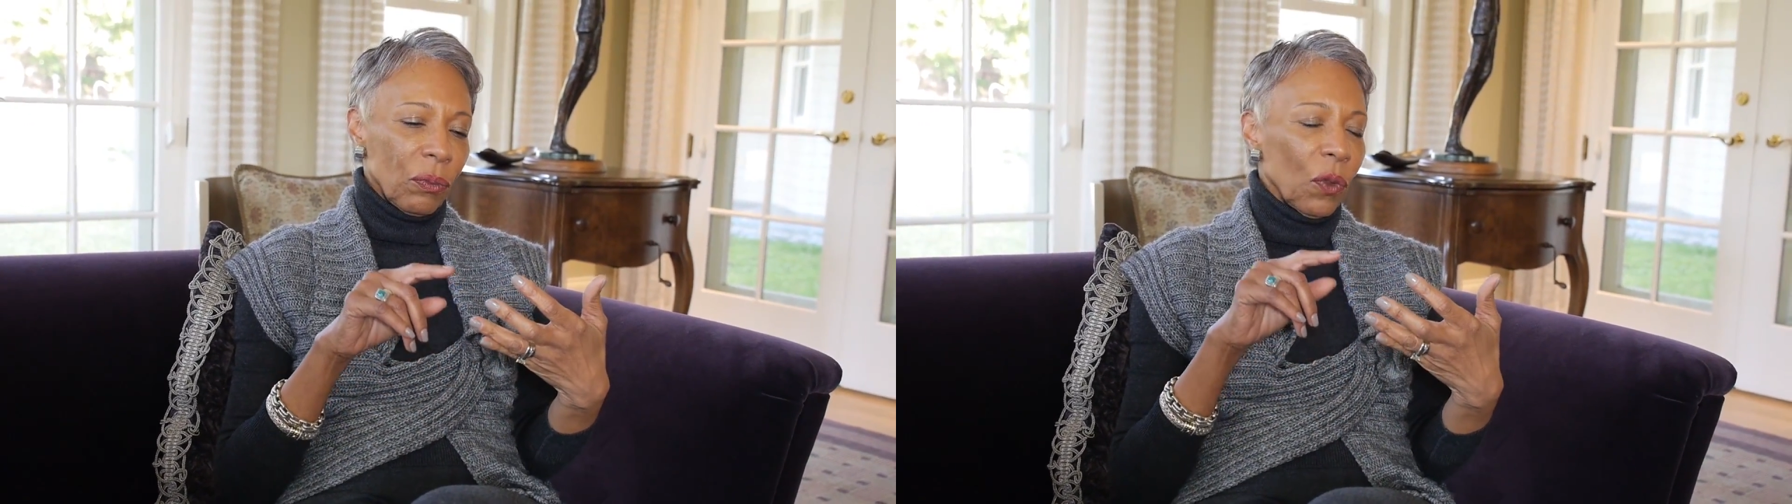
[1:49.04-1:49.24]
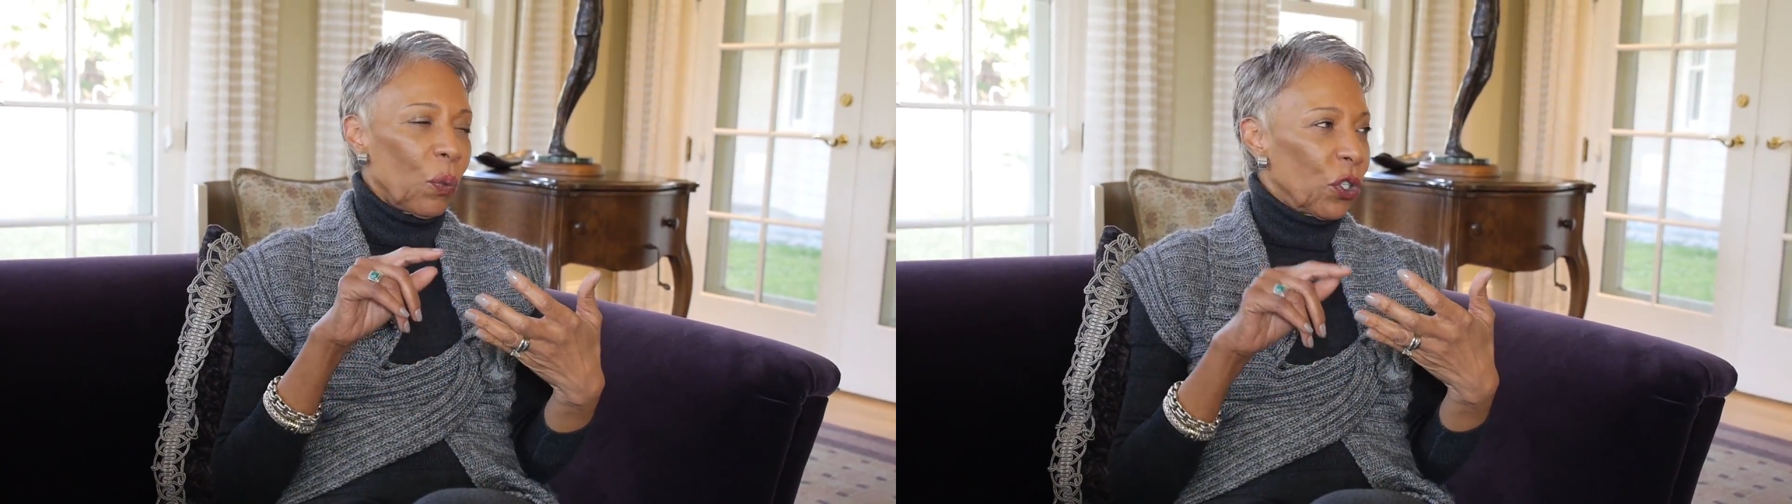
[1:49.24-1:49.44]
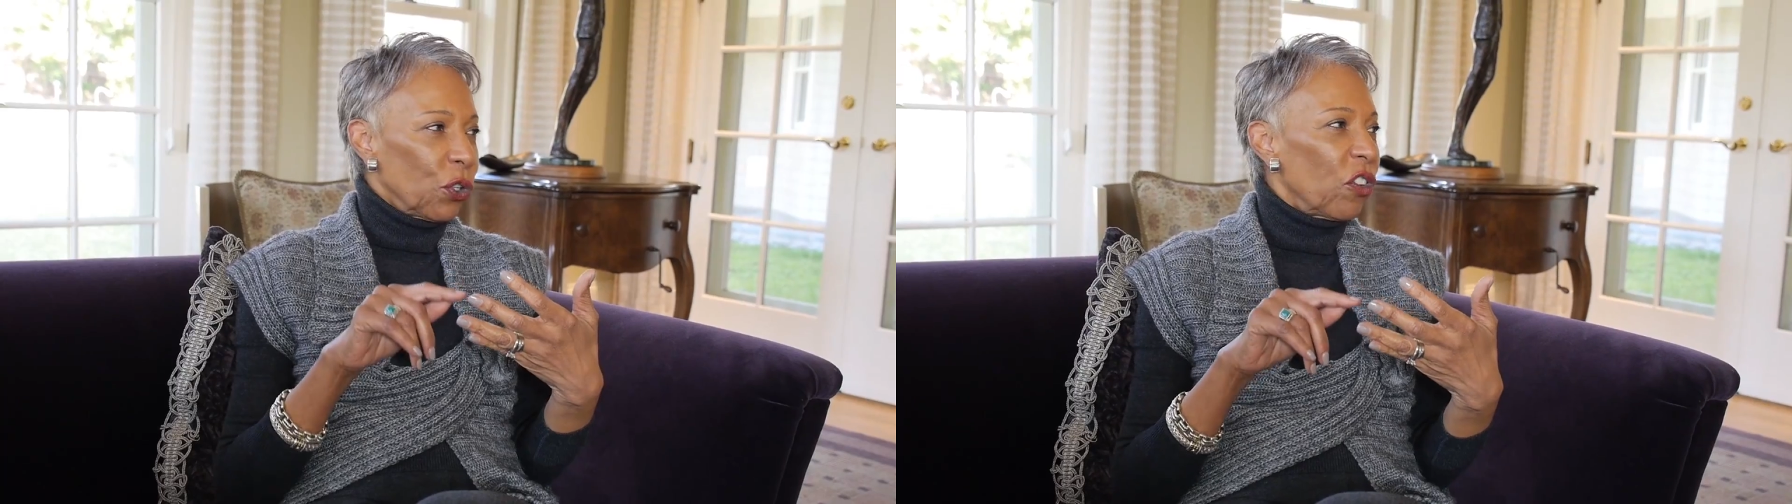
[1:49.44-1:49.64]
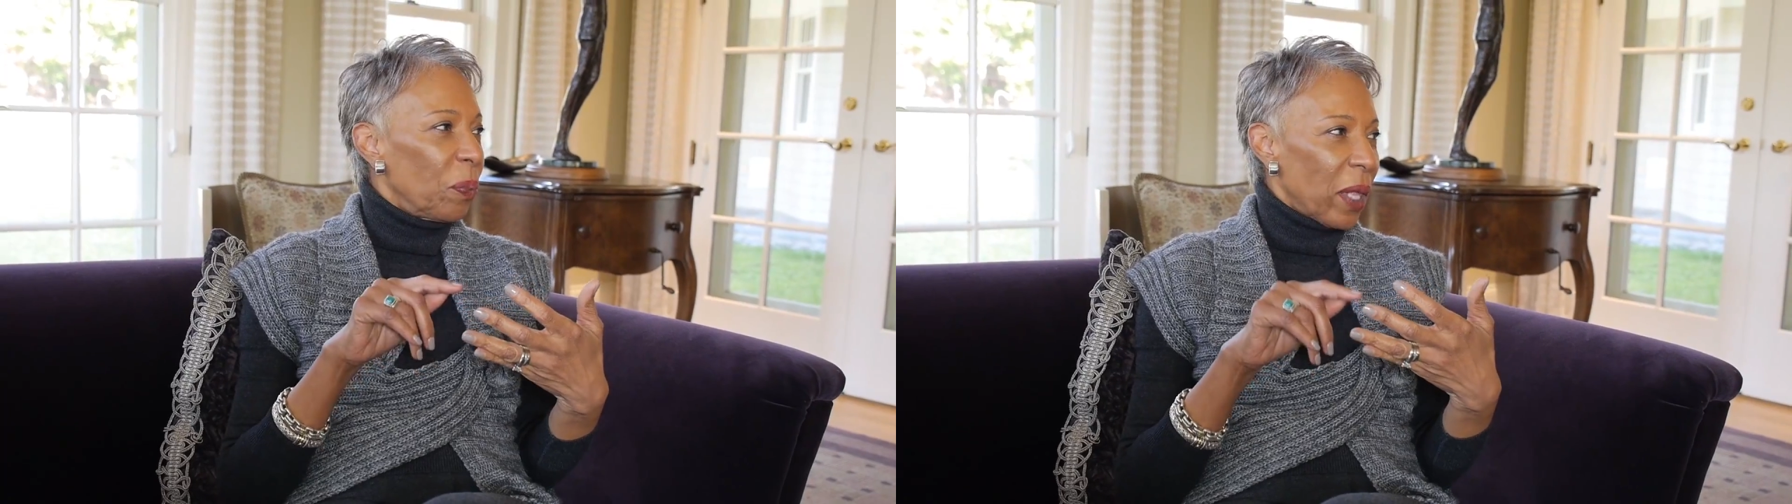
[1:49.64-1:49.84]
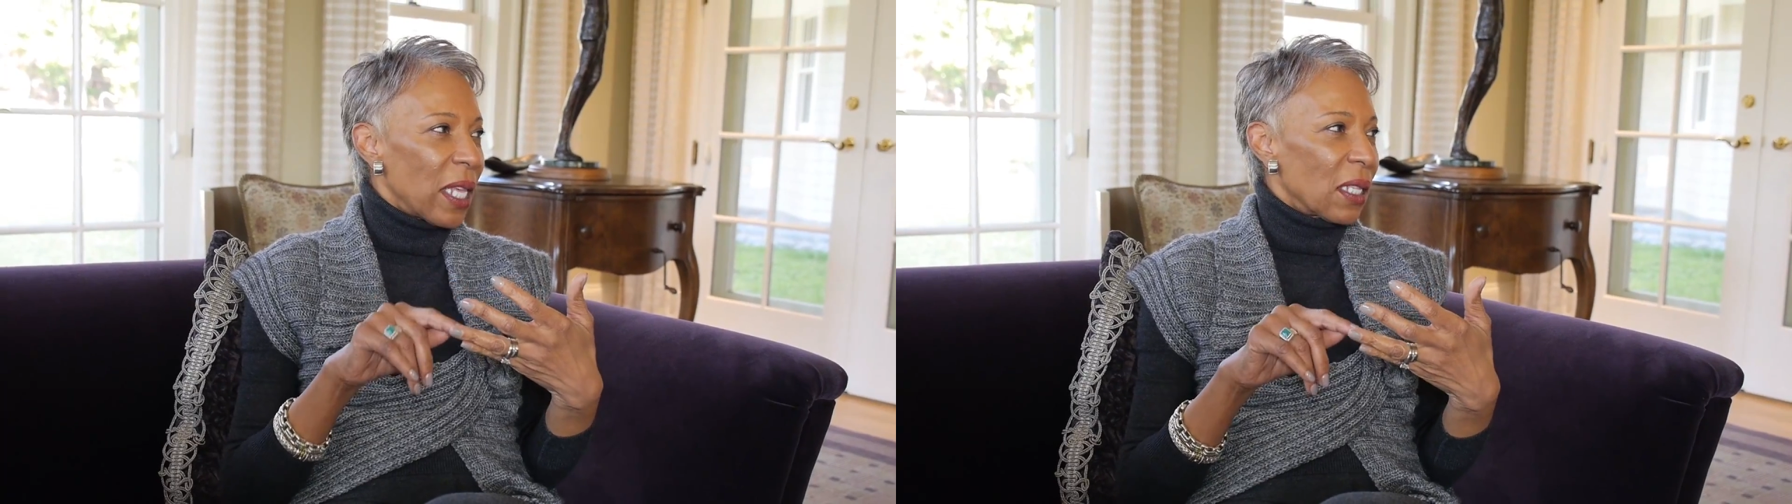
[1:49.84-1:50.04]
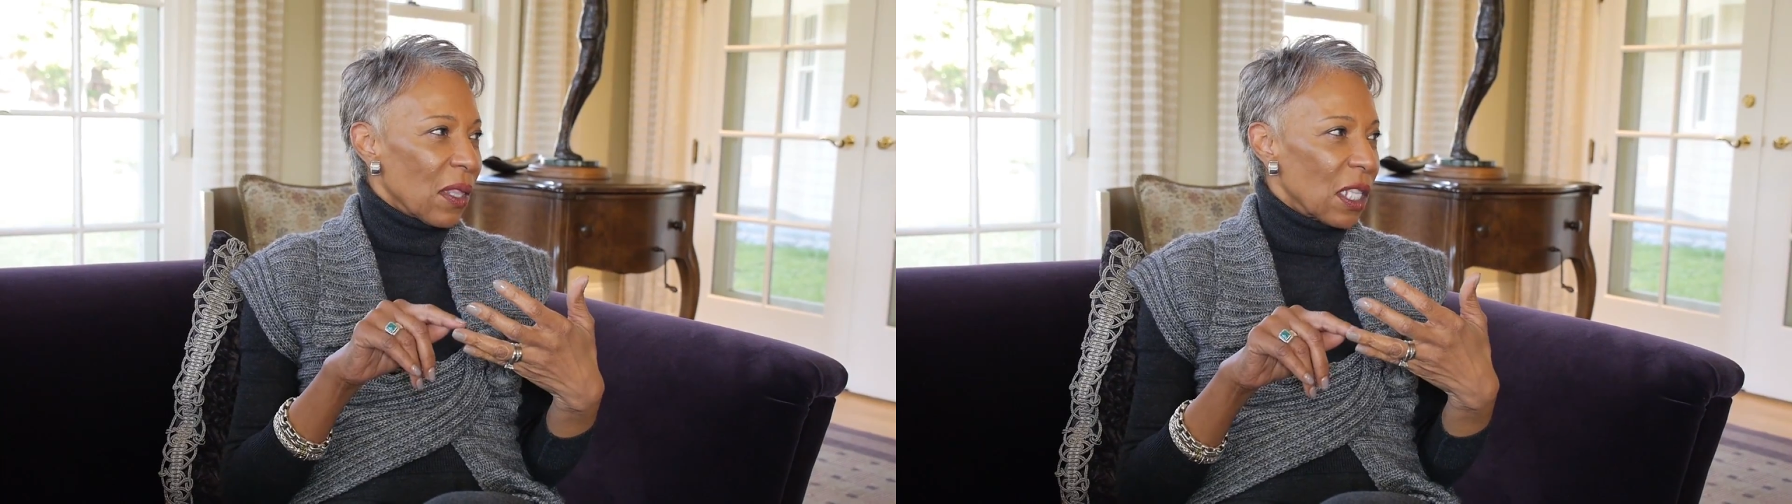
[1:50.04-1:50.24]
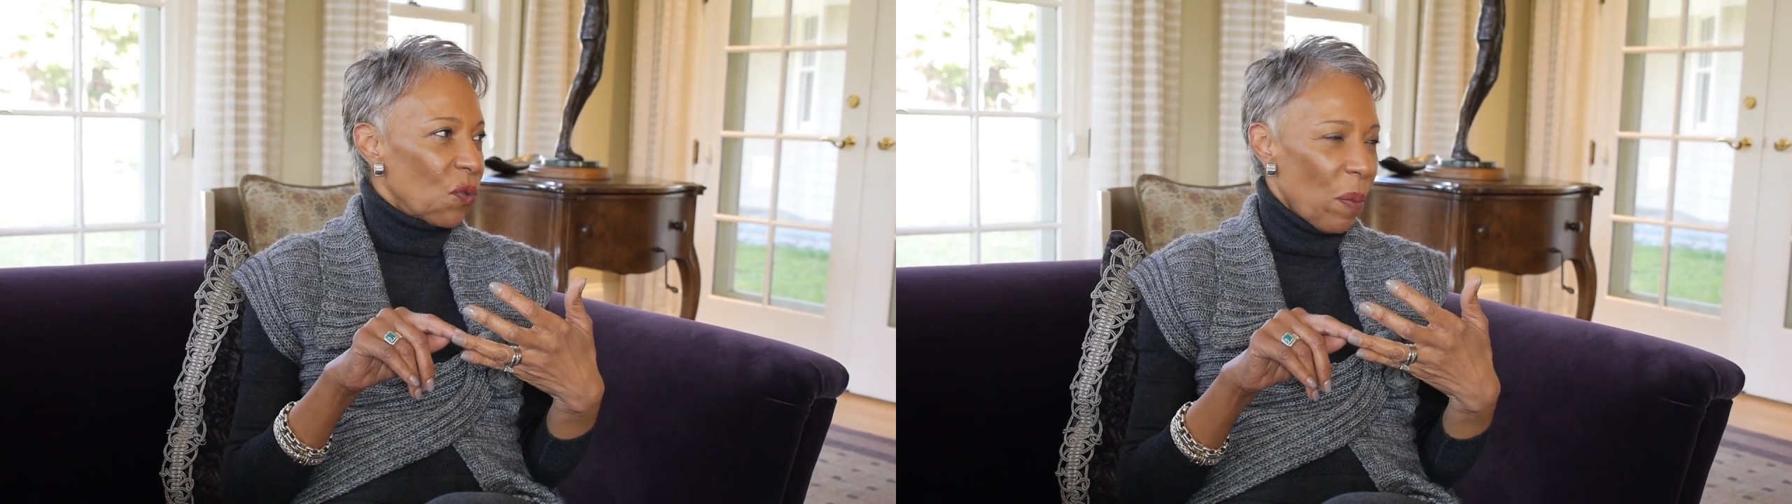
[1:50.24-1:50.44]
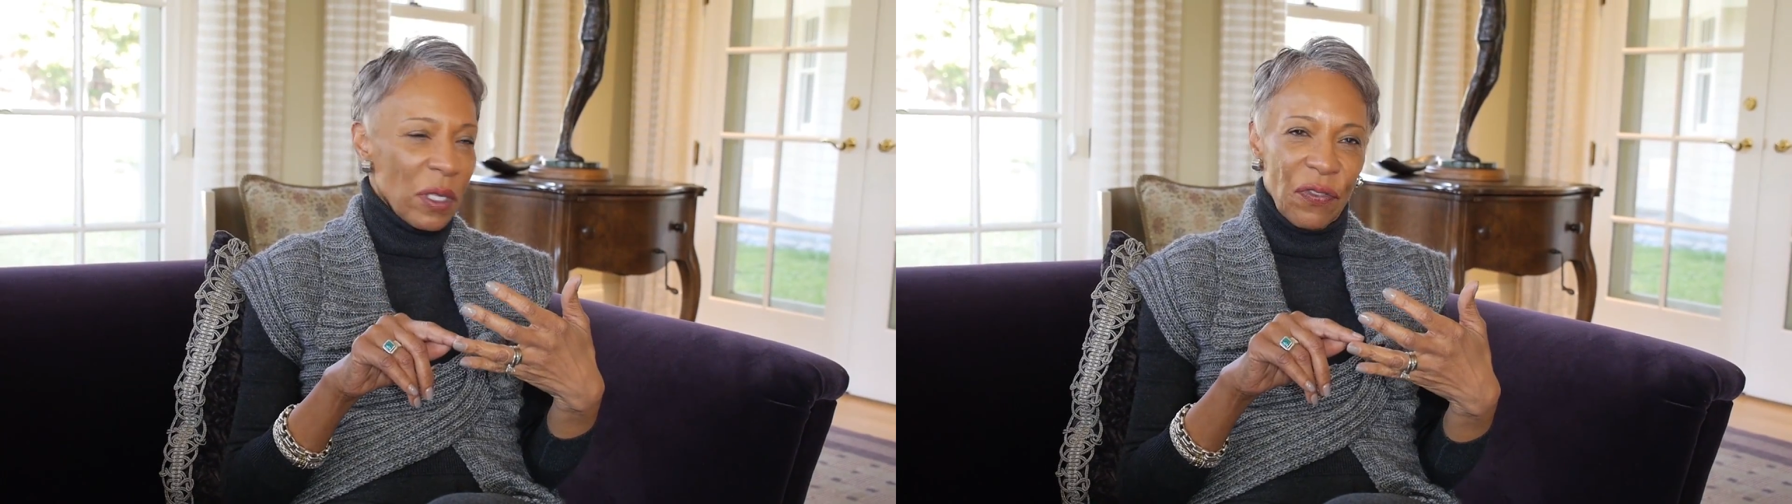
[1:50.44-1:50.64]
what you have placed on this
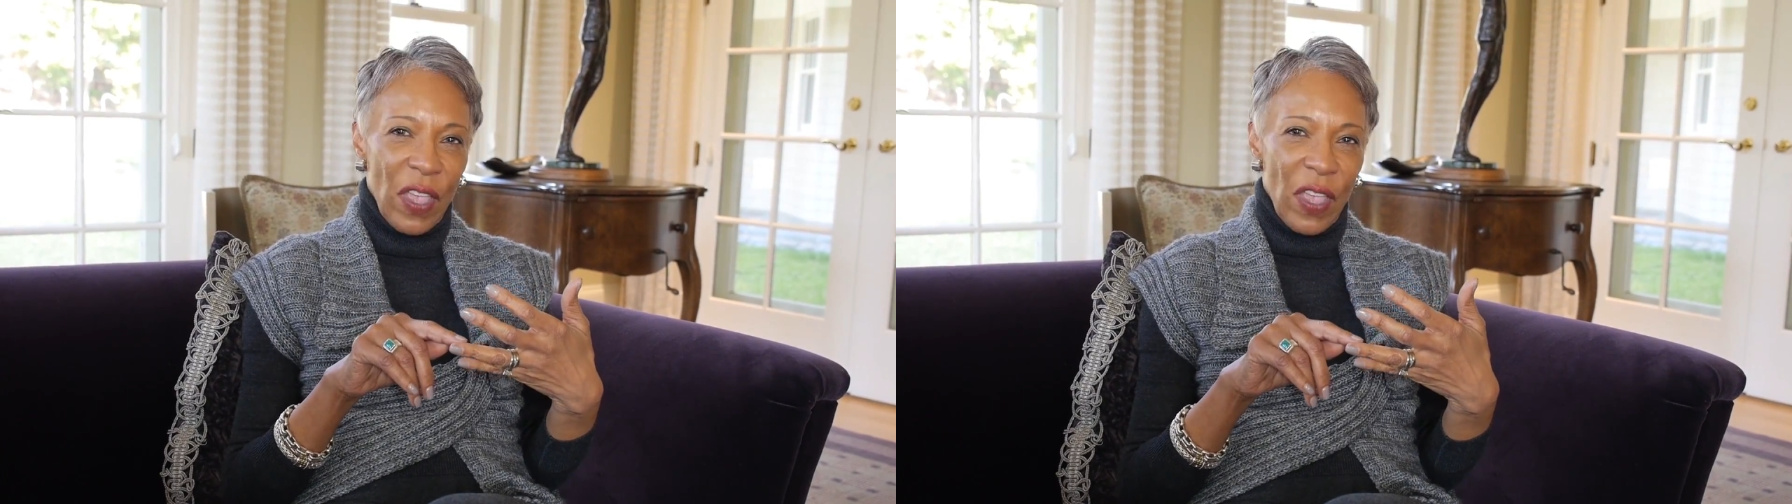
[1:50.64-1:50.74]
woman's